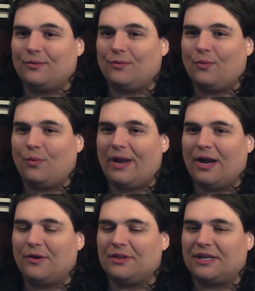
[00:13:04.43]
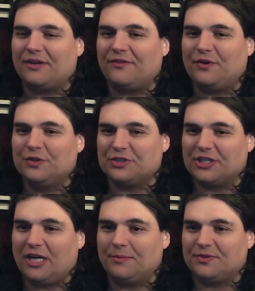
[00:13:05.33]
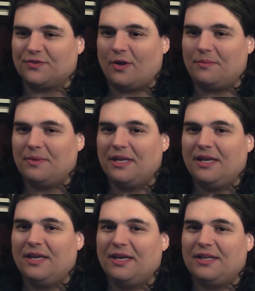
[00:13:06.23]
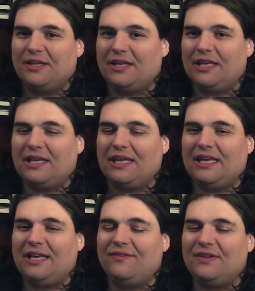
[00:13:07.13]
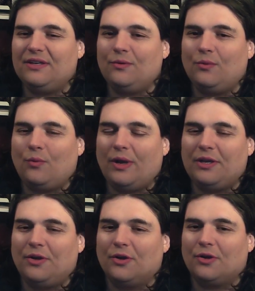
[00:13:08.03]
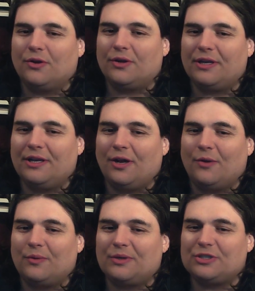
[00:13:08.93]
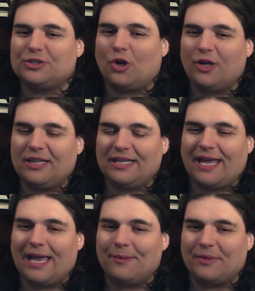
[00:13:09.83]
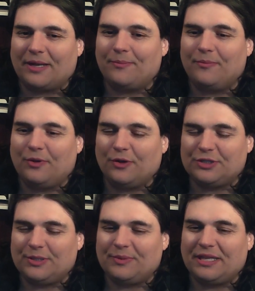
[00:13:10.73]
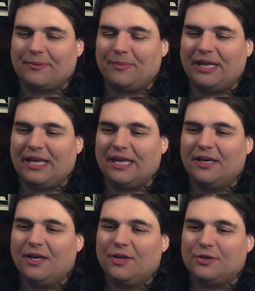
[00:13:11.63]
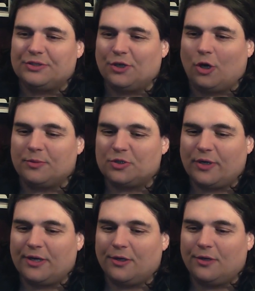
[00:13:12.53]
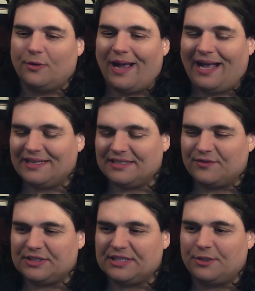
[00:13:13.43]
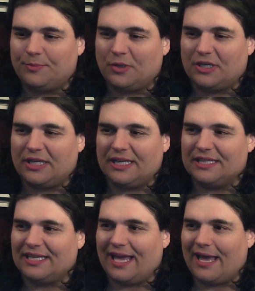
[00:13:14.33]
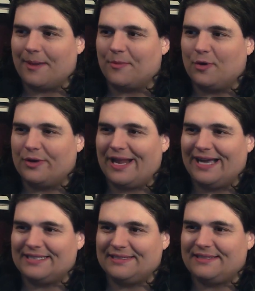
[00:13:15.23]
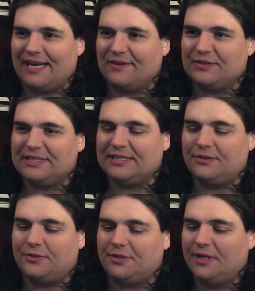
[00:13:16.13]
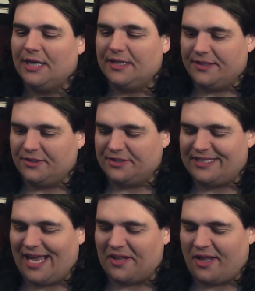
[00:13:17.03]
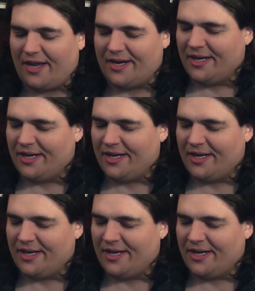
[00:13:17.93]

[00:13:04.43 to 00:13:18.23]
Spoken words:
where the confusion comes from. Even when you're, starting the game, like you're someone like me, who's an arbitrator, who has every single book in the game, who could access every single little stat line,